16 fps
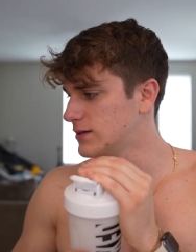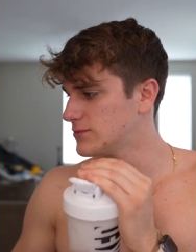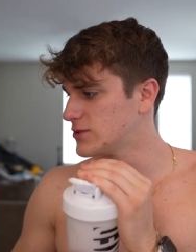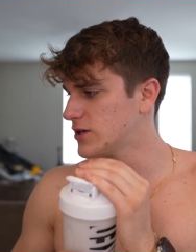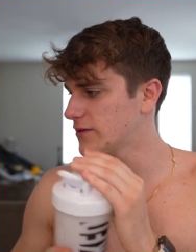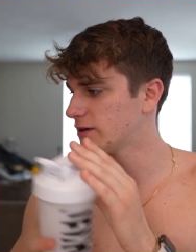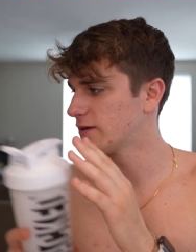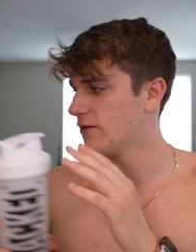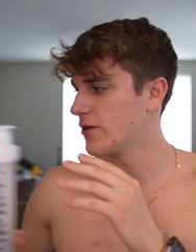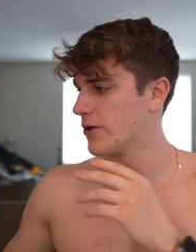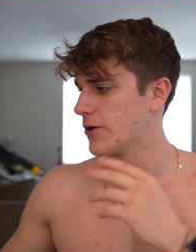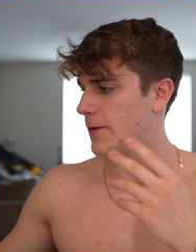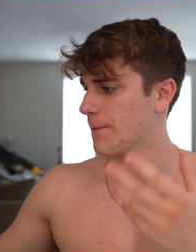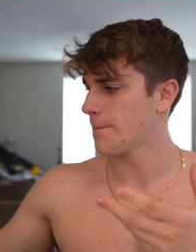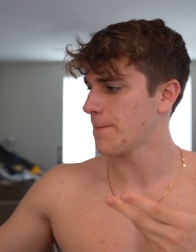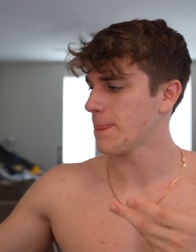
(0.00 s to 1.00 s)
trying to think of
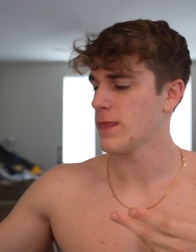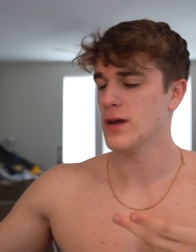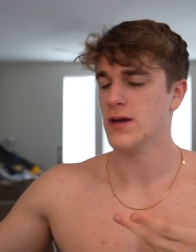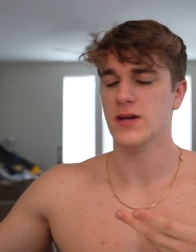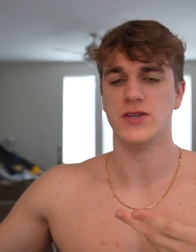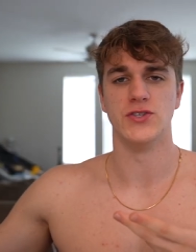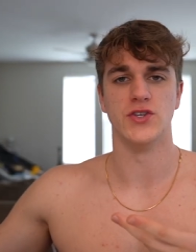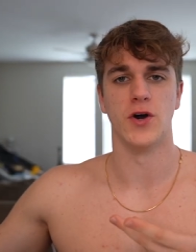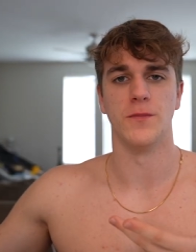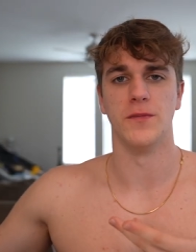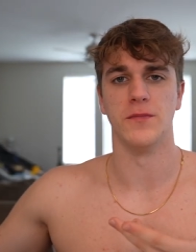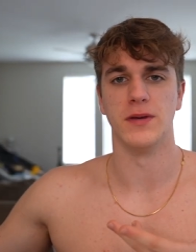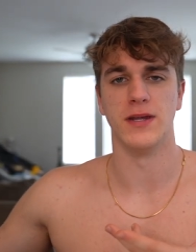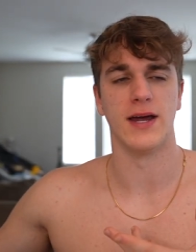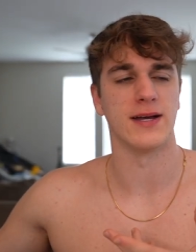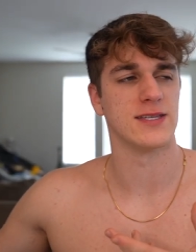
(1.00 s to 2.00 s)
other
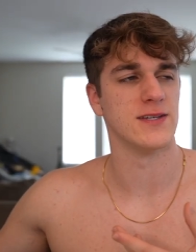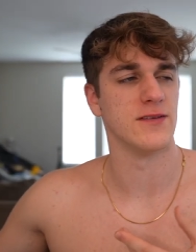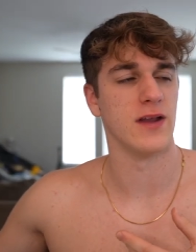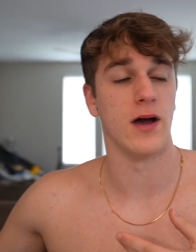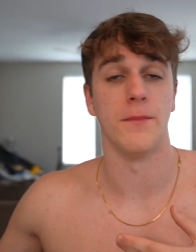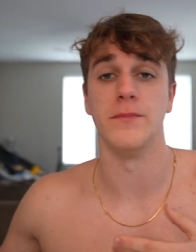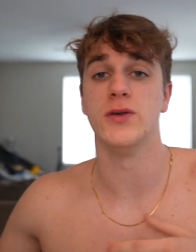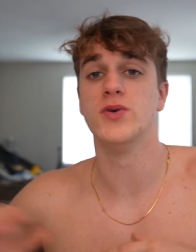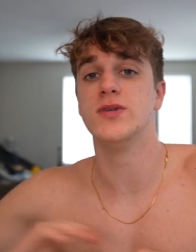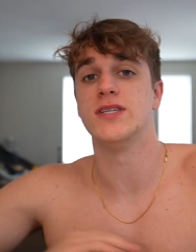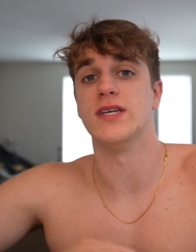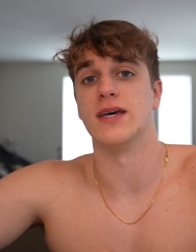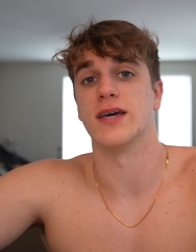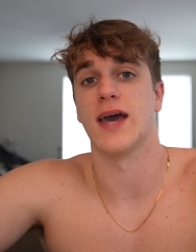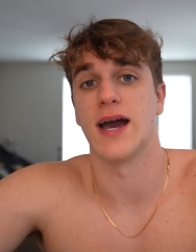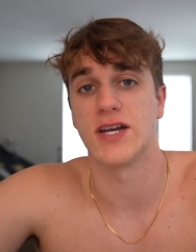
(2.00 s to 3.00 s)
dopamine activity.
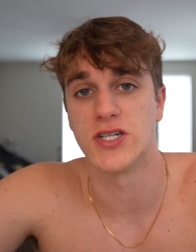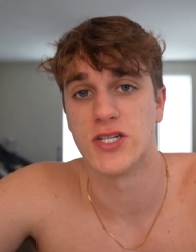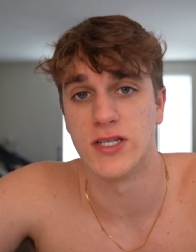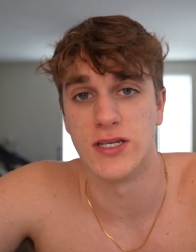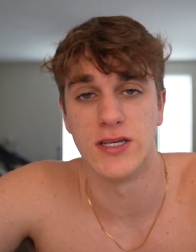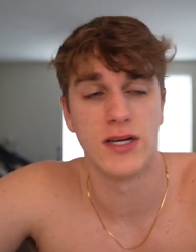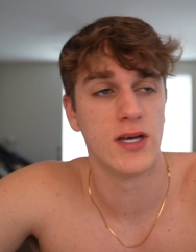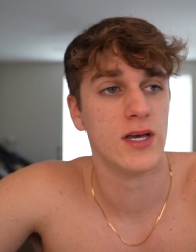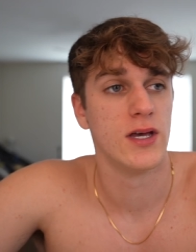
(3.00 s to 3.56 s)
Music, actually.